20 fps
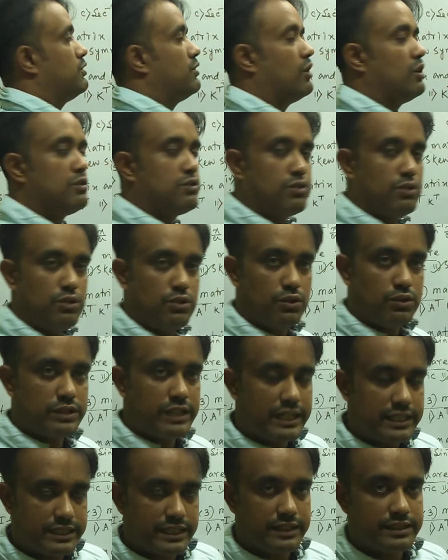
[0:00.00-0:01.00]
also know
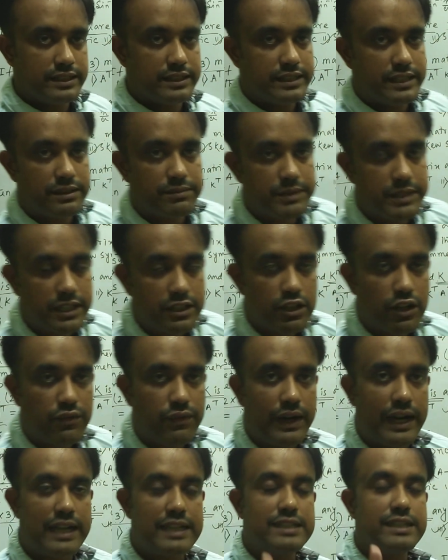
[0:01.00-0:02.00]
that the determinant of
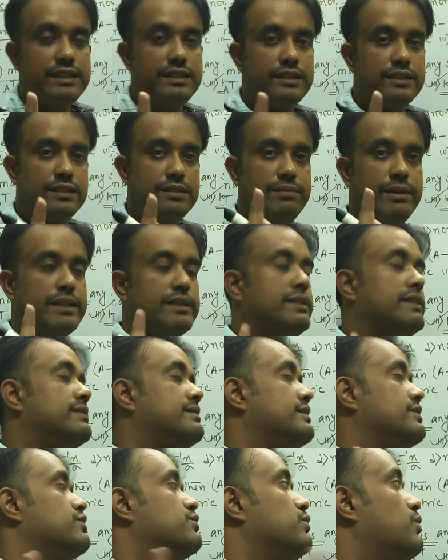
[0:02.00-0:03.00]
identity matrix
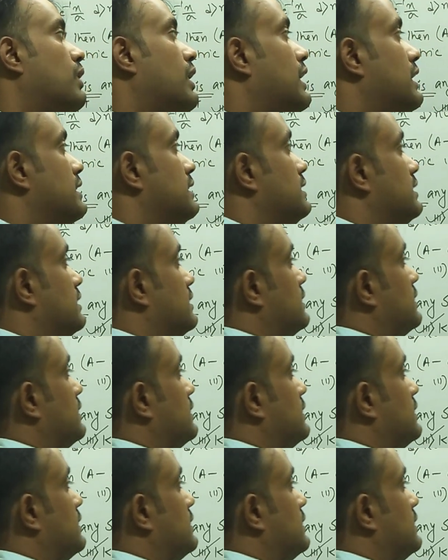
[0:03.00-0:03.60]
is 1,